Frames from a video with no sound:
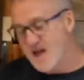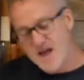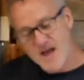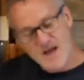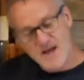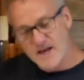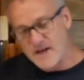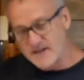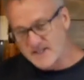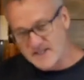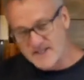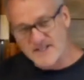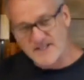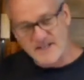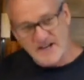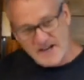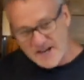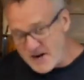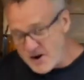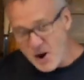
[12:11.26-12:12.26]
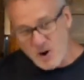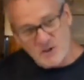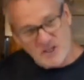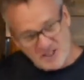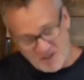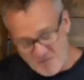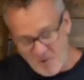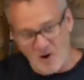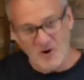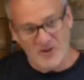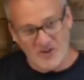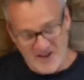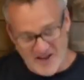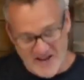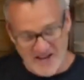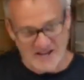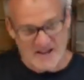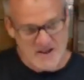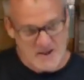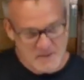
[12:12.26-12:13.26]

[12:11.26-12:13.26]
It's no small thing.